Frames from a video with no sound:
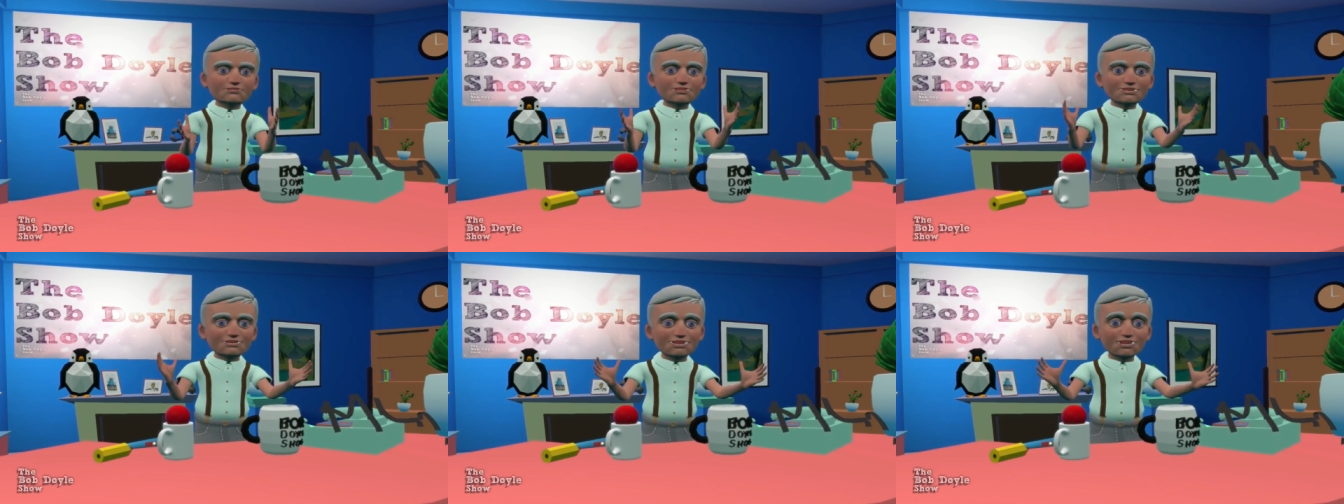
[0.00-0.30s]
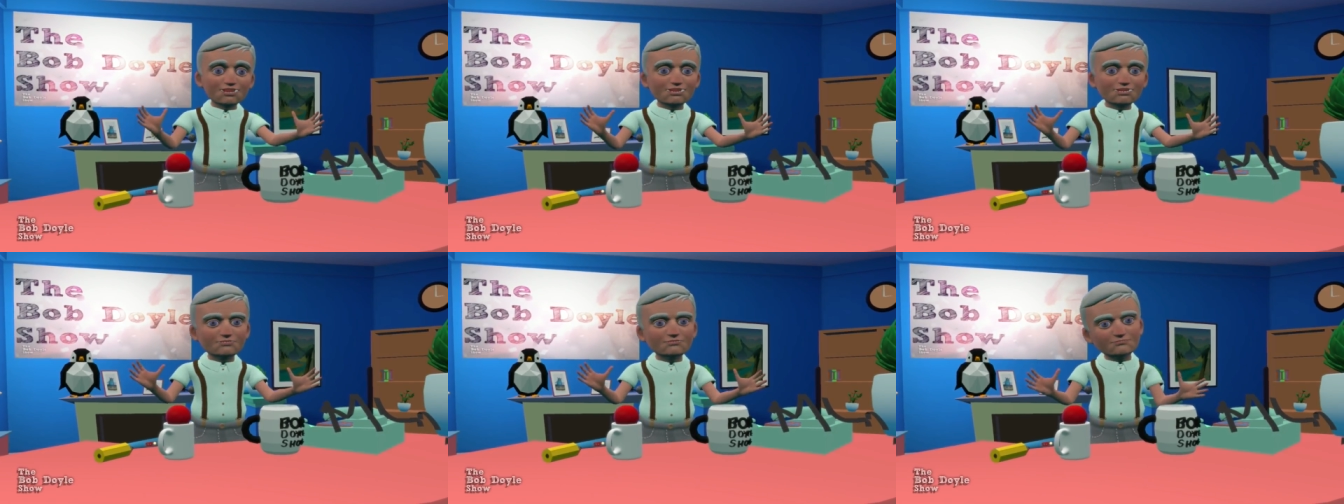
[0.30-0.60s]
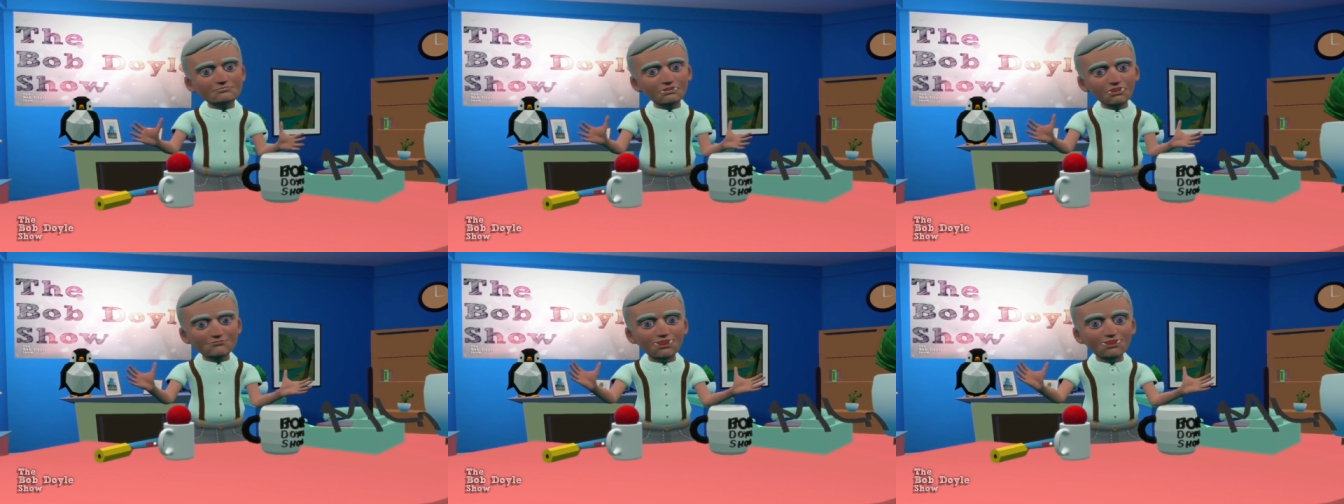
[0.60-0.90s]
some of the
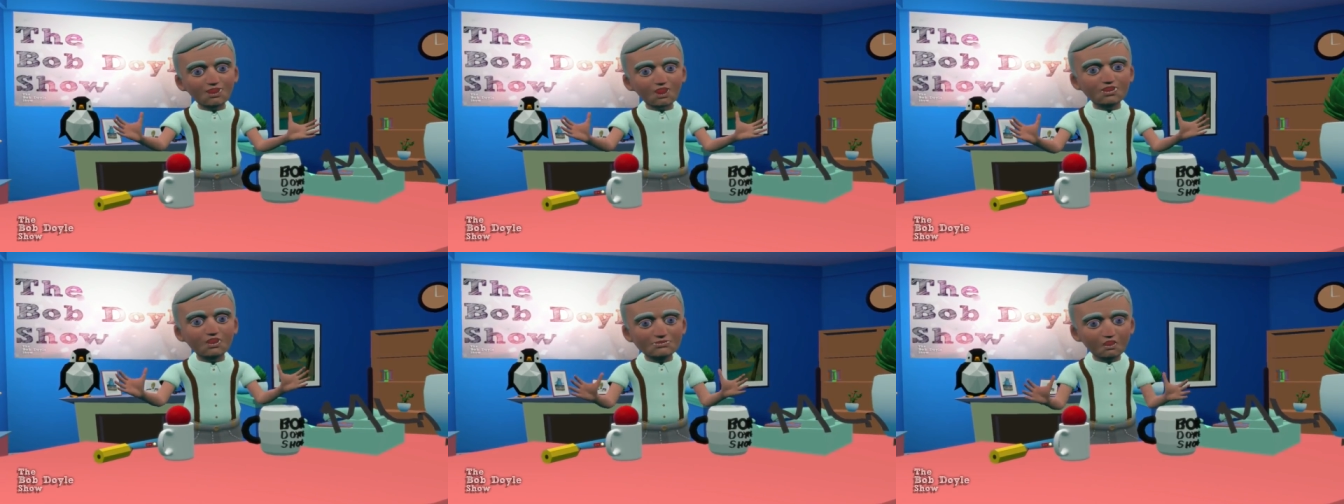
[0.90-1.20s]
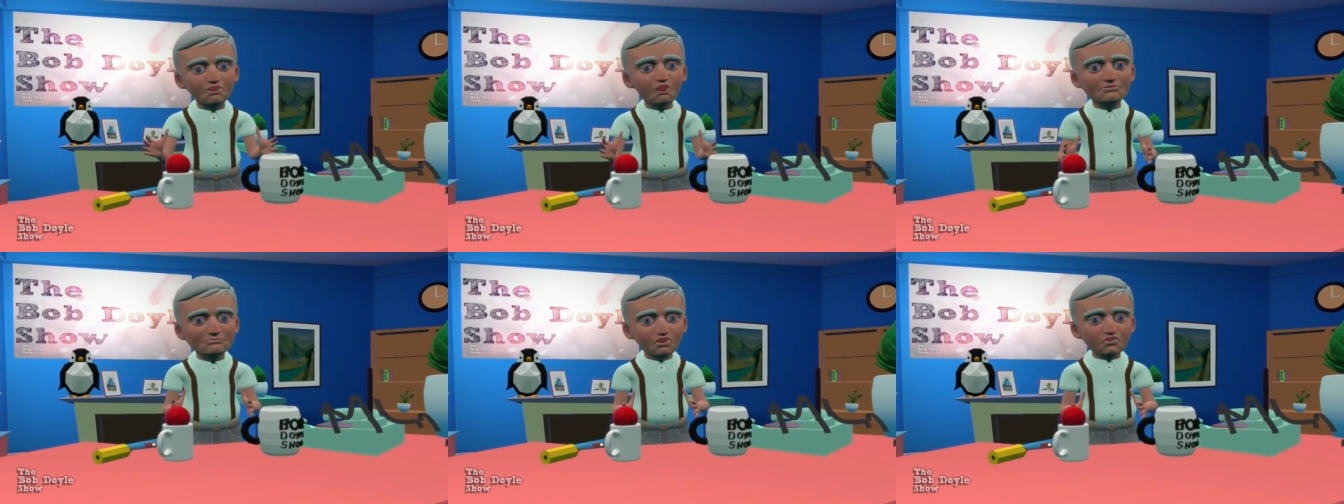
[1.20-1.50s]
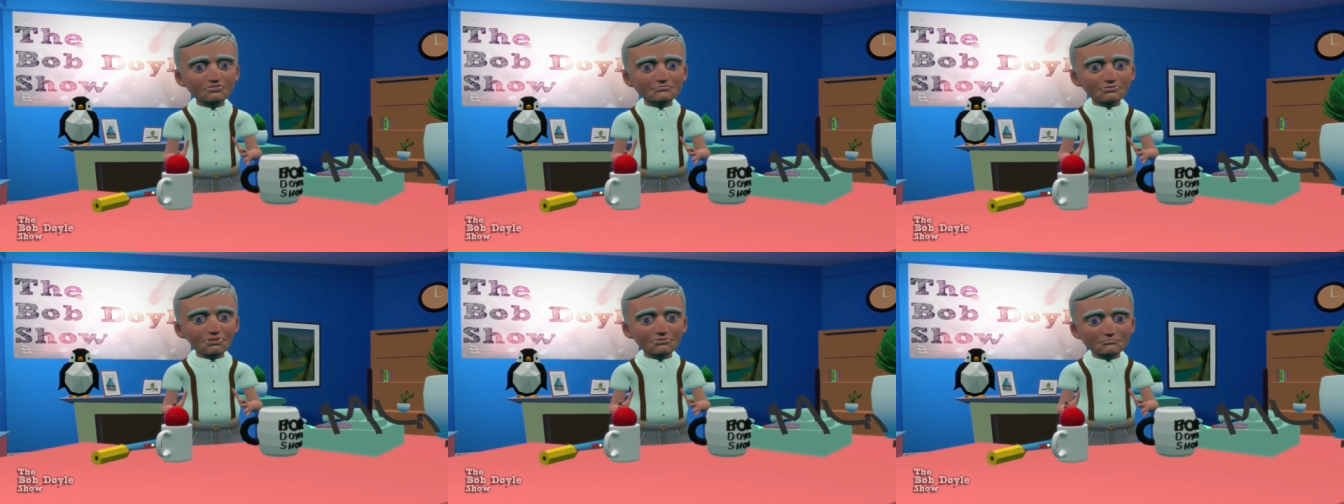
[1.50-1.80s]
the cool tech
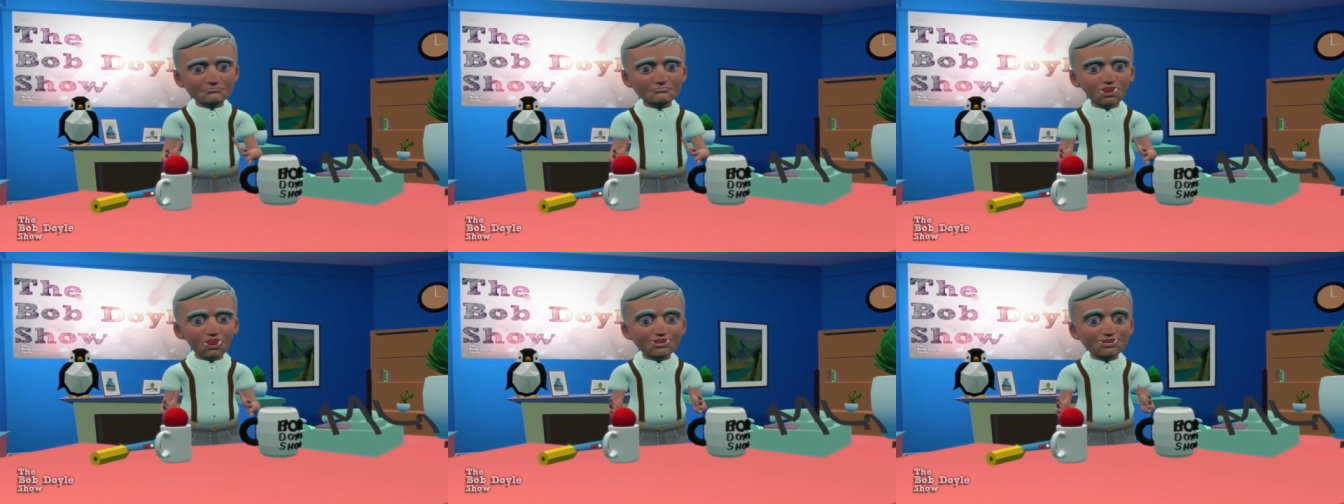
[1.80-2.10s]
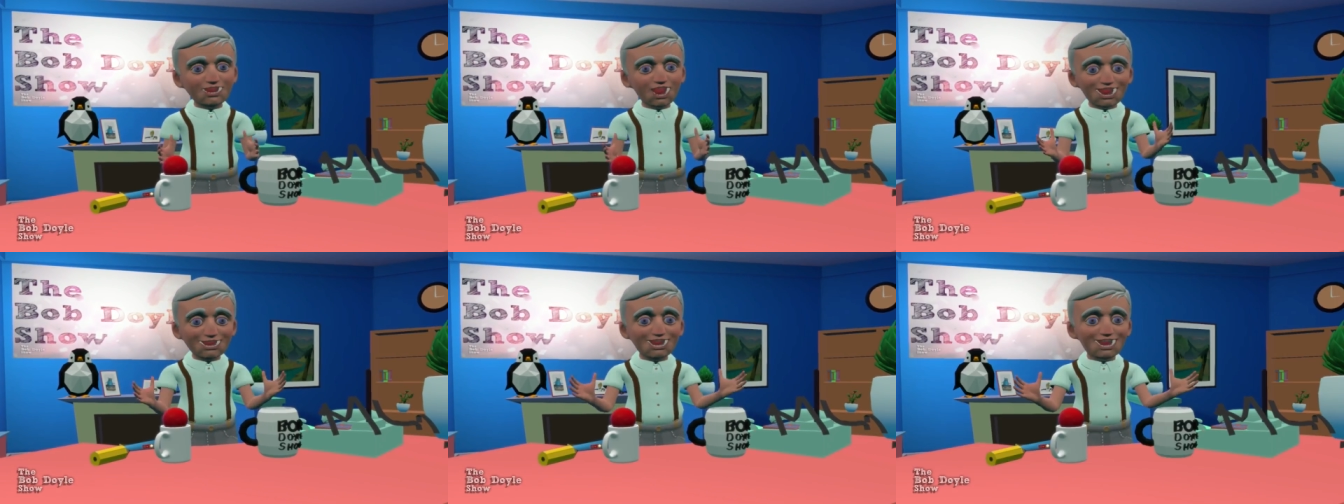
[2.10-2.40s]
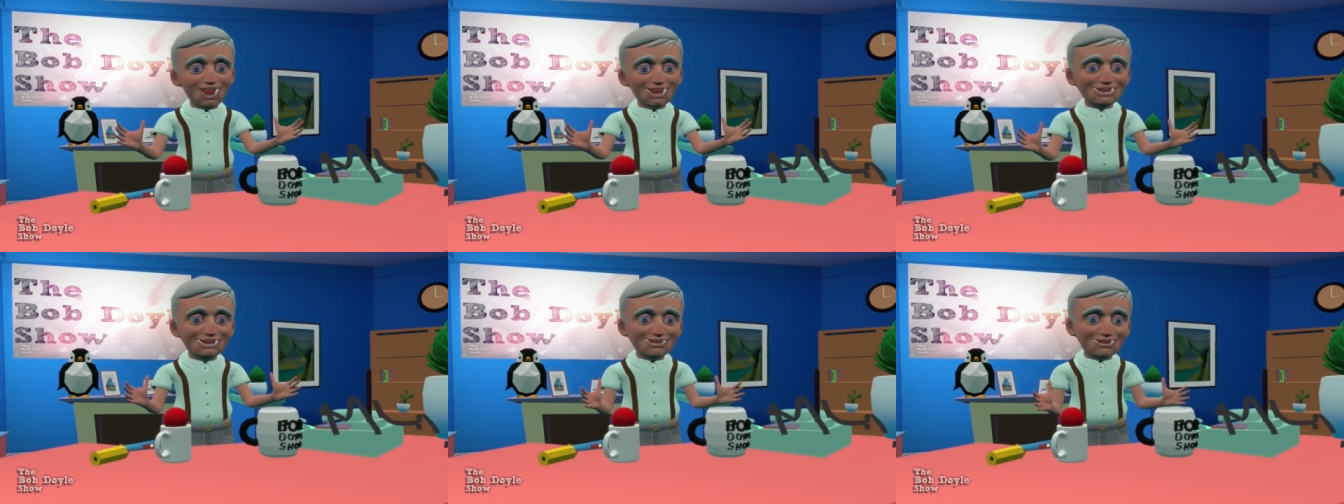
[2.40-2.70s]
stuff of this more
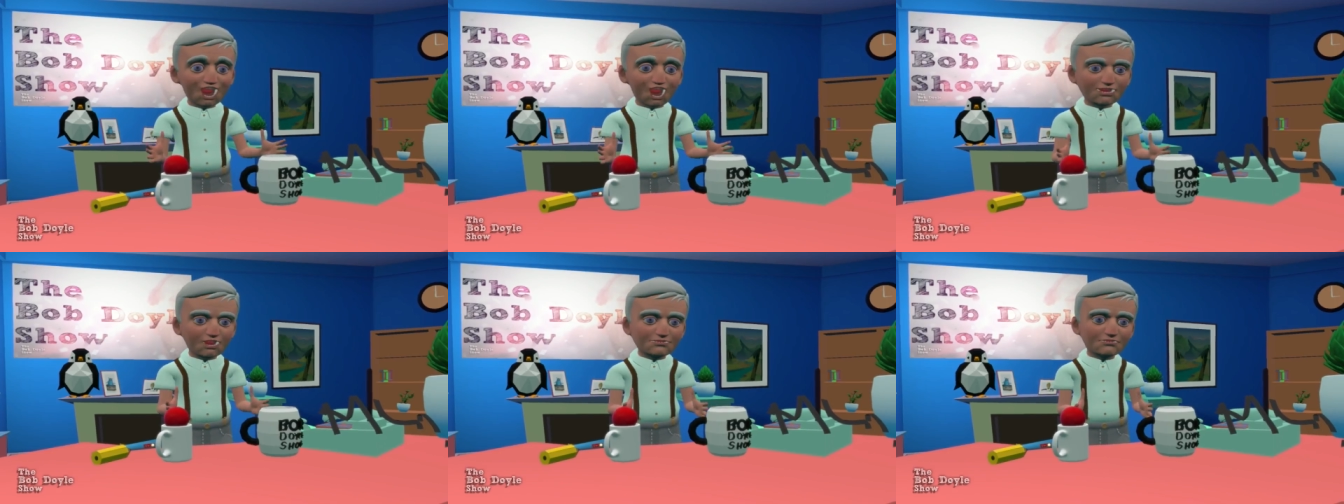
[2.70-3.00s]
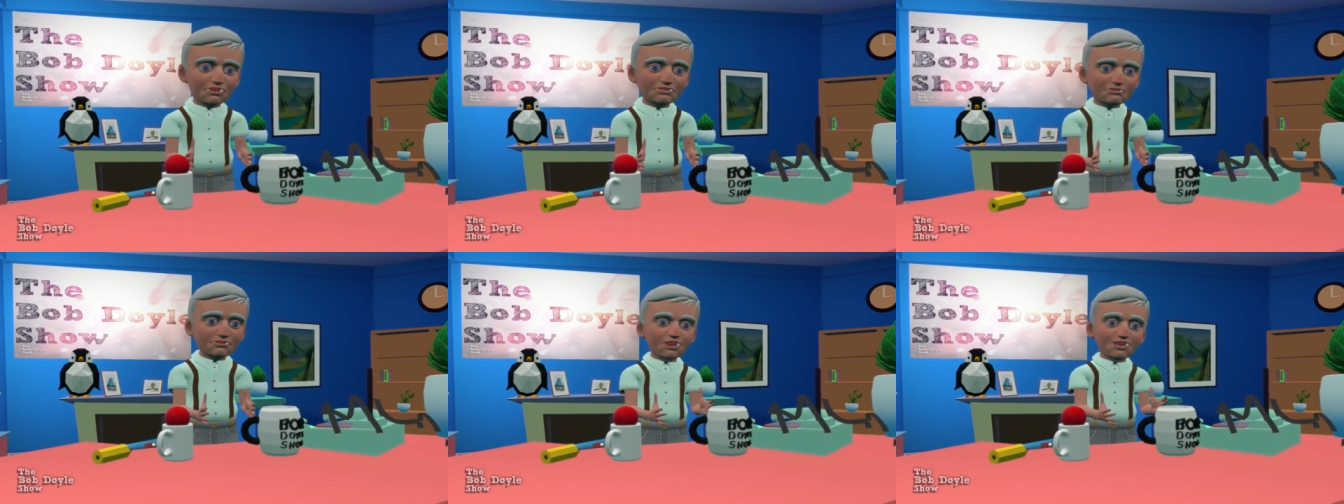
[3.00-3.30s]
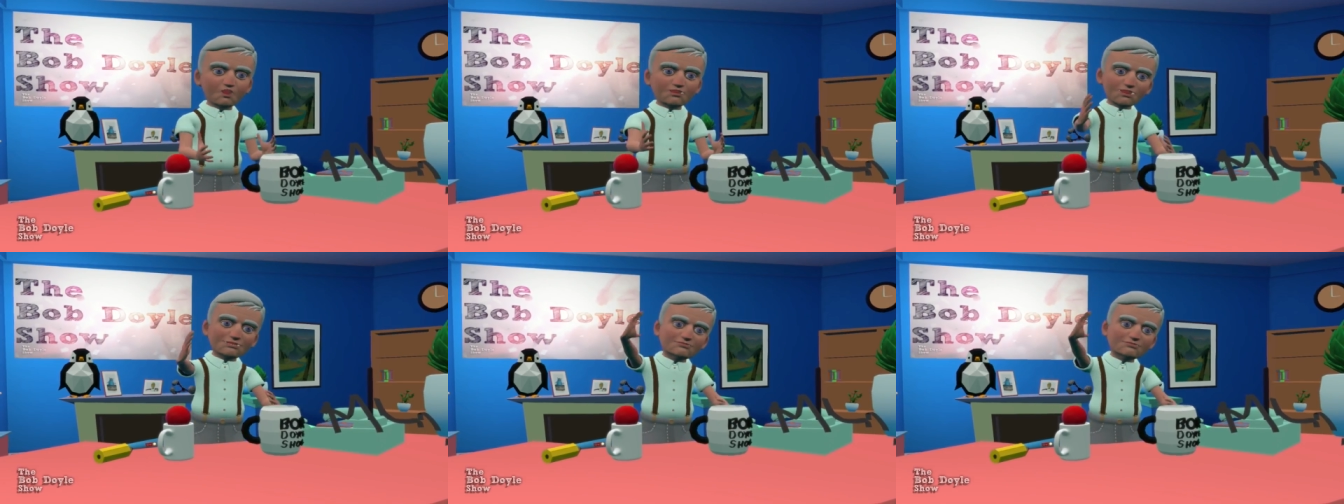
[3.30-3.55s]
than it's being this like